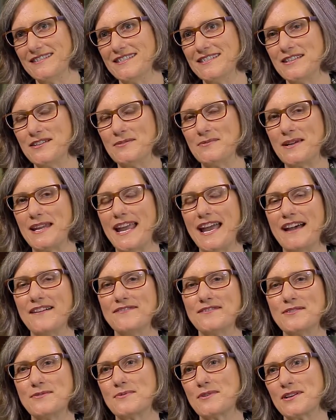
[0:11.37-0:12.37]
So we
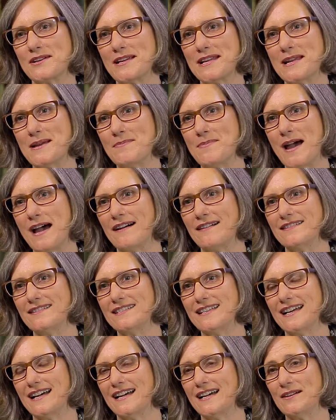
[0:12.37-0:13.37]
have to worry
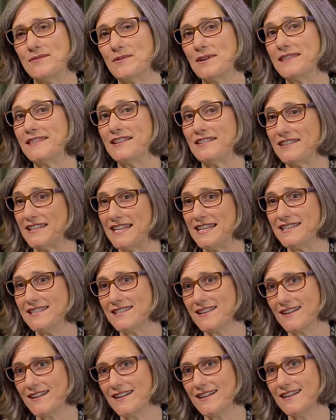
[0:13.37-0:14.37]
about uh, what their
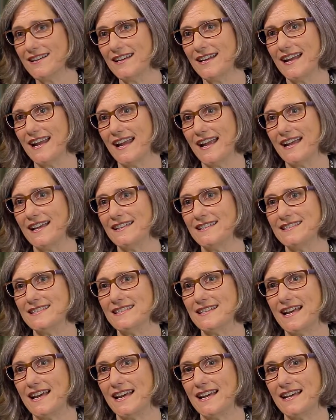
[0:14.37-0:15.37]
needs are
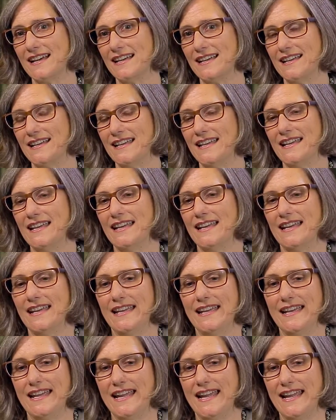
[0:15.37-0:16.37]
and, uh,
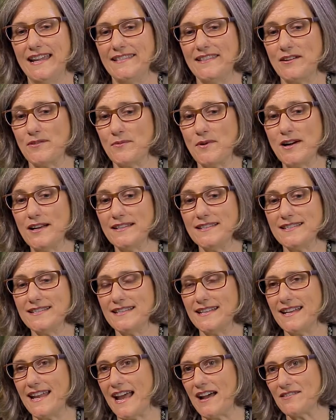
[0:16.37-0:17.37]
and their
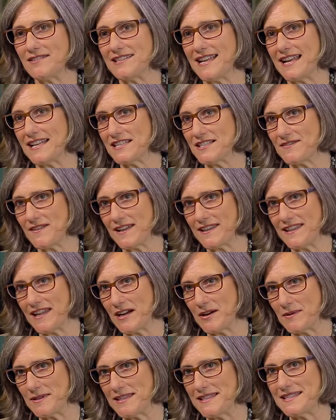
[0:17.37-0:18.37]
wants and how satisfied
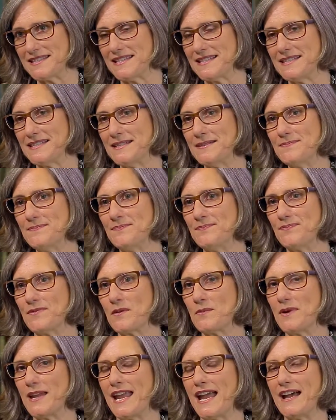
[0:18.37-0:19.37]
they are with the system.
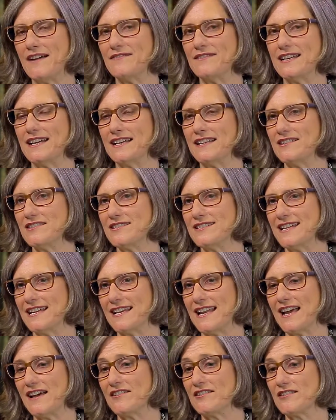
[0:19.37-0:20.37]
We have to
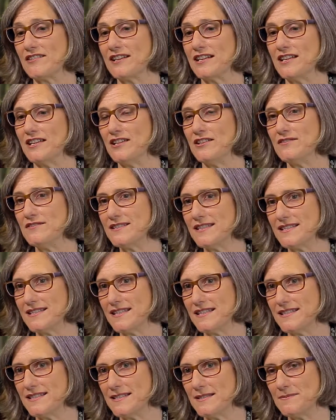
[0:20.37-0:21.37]
understand how they're going to use the
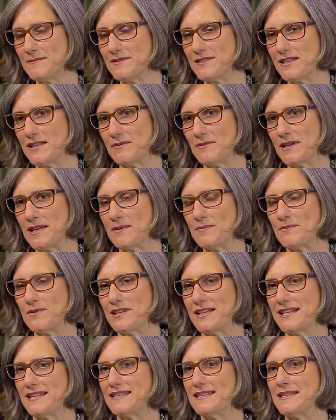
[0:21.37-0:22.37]
system so that we can
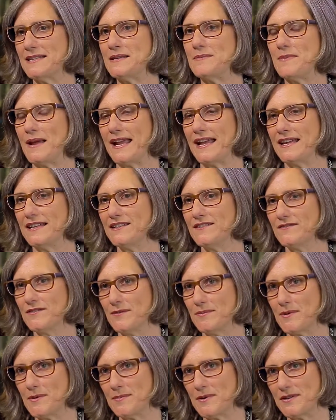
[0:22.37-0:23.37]
predict the demand
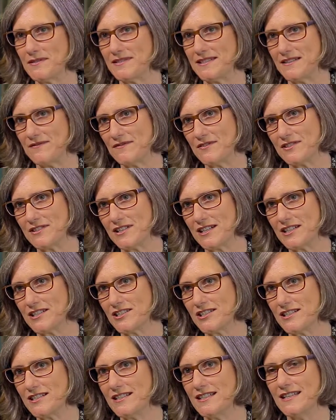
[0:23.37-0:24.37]
for proposed
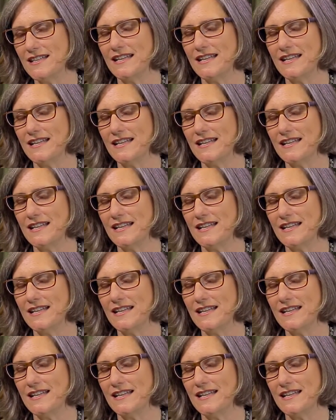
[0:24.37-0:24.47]
infrastructure.